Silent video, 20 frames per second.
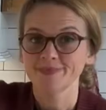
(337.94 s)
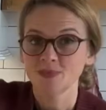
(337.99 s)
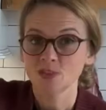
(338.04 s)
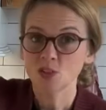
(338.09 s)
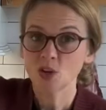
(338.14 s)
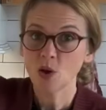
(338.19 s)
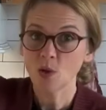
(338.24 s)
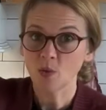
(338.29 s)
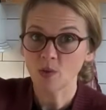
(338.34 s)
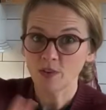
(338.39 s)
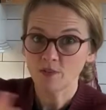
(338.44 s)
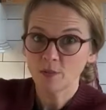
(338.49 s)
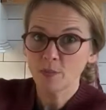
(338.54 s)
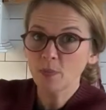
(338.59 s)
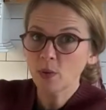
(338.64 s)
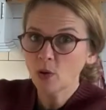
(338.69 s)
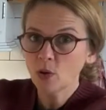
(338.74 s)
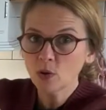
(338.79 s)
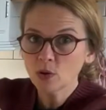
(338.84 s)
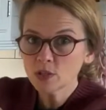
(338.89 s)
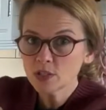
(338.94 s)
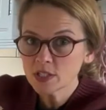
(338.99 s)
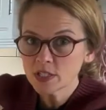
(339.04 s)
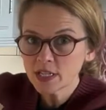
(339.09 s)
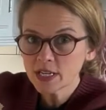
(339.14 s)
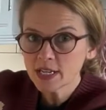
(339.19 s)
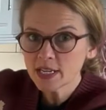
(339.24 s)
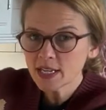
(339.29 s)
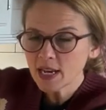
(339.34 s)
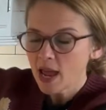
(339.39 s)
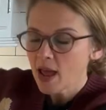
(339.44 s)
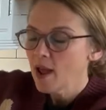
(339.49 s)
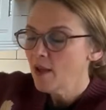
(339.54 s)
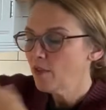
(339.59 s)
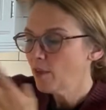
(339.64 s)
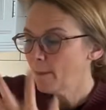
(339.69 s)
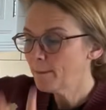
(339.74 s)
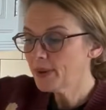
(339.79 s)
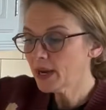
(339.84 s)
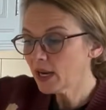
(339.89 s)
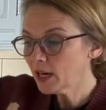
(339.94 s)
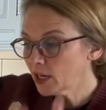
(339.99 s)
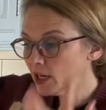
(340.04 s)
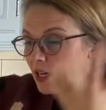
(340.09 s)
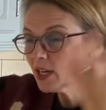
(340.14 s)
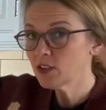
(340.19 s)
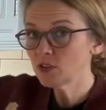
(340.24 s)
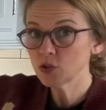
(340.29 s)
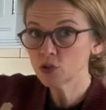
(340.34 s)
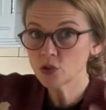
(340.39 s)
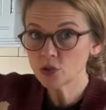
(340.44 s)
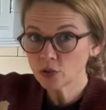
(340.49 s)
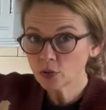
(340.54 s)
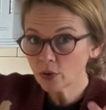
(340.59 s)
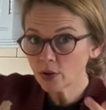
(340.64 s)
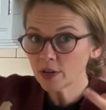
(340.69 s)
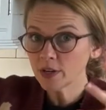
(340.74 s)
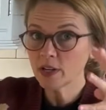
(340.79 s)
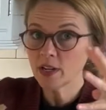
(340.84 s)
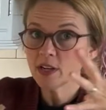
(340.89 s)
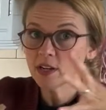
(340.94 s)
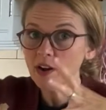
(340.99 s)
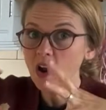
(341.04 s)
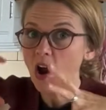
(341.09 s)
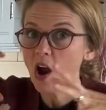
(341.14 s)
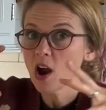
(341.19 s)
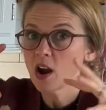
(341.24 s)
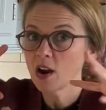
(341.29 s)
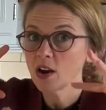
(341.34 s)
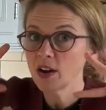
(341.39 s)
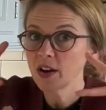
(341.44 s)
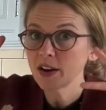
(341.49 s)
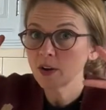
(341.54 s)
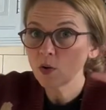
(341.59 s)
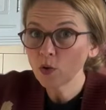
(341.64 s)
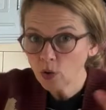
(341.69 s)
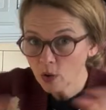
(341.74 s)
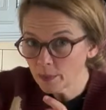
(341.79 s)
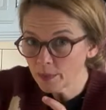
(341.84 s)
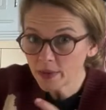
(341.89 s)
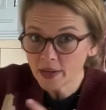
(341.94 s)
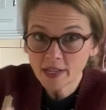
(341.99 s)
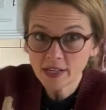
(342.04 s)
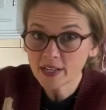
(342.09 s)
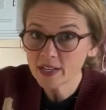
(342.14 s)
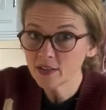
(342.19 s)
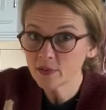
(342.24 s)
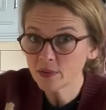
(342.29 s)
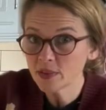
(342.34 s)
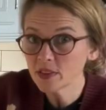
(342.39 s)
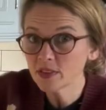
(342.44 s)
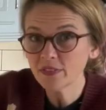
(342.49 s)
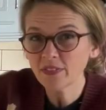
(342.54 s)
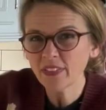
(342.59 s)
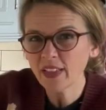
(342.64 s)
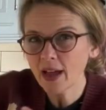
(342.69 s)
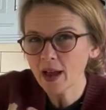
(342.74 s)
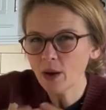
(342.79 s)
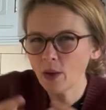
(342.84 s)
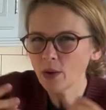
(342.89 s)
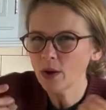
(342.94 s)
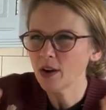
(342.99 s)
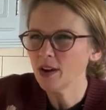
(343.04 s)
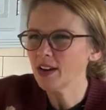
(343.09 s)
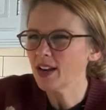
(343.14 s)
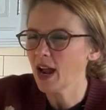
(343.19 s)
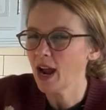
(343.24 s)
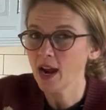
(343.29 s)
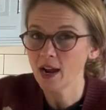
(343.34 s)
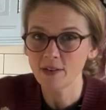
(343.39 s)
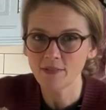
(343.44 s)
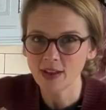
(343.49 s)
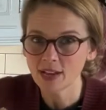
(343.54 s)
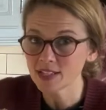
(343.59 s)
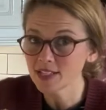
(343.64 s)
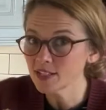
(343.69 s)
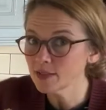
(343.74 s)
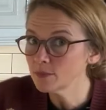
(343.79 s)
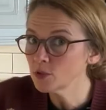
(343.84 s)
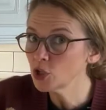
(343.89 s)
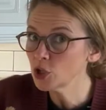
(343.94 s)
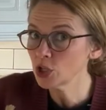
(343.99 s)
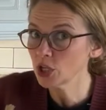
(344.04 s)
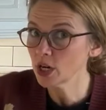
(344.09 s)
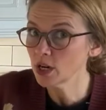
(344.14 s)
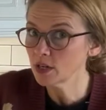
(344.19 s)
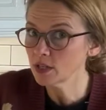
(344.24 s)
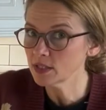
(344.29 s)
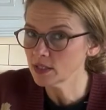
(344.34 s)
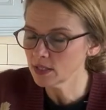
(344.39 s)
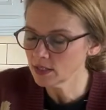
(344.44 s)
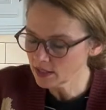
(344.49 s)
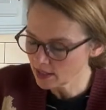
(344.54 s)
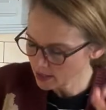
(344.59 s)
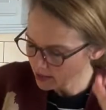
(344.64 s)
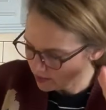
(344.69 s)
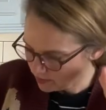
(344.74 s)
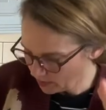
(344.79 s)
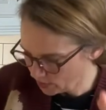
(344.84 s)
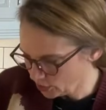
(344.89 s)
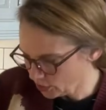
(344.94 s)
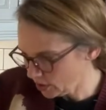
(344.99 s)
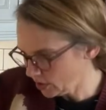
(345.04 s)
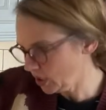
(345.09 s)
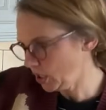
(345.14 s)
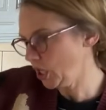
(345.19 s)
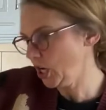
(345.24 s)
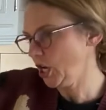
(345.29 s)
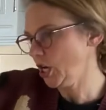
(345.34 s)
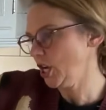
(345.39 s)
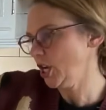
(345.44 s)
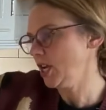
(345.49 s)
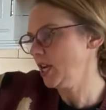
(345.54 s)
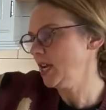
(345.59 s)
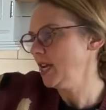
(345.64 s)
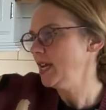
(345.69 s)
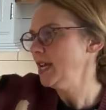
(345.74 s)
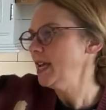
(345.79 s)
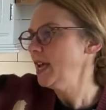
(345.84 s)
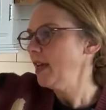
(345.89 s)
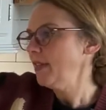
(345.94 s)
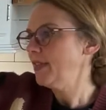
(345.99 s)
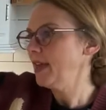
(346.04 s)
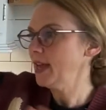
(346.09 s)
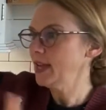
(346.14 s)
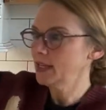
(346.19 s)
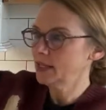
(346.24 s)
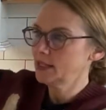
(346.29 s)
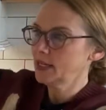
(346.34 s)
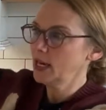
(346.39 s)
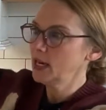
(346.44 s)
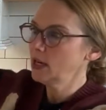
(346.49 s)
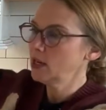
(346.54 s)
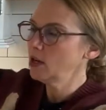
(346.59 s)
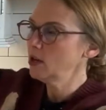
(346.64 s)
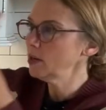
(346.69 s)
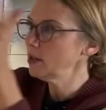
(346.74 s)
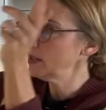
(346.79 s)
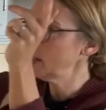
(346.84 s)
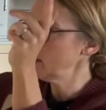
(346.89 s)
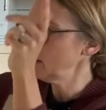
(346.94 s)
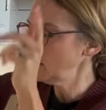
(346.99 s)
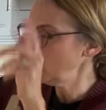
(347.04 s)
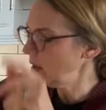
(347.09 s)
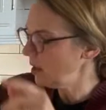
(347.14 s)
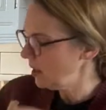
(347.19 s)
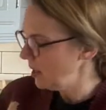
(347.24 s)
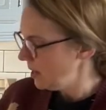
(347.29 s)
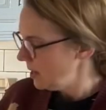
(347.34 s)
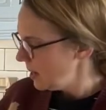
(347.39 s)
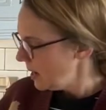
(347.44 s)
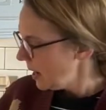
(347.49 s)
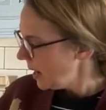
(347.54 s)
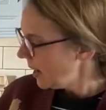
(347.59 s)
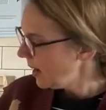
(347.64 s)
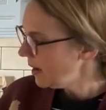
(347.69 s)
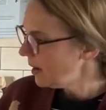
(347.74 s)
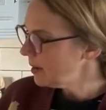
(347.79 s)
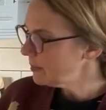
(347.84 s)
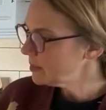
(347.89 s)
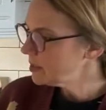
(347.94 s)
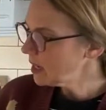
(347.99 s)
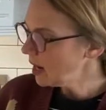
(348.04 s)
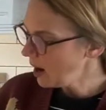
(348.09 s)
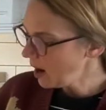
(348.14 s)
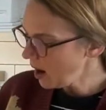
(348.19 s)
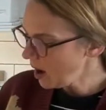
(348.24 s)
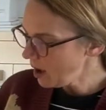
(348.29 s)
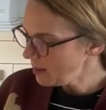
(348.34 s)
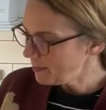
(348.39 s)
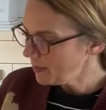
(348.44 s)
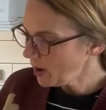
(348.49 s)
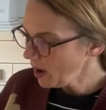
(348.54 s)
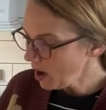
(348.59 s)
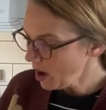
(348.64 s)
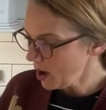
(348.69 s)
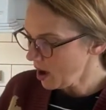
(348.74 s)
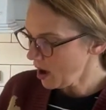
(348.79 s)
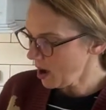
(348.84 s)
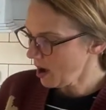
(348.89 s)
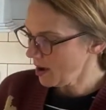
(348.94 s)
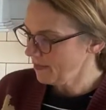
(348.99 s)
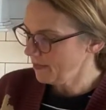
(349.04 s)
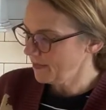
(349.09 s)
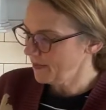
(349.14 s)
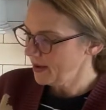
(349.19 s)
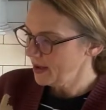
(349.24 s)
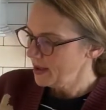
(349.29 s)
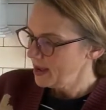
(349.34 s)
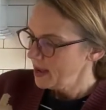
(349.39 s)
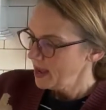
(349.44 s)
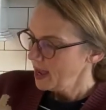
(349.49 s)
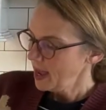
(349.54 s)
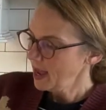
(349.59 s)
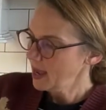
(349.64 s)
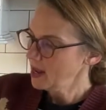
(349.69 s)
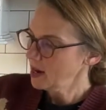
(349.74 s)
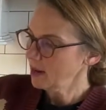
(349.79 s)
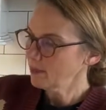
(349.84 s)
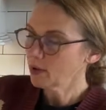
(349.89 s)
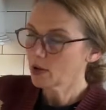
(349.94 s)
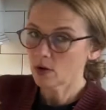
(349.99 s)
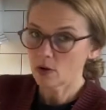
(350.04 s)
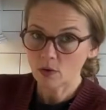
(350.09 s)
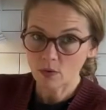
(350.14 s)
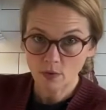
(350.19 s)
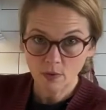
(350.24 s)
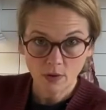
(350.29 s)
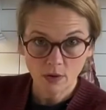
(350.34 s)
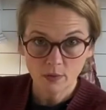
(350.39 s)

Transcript: So we've pulsed it, the butter and the shortening are incorporated in with the flour, kind of has some chunks in there, which is good. Then take your little top off, and I'm gonna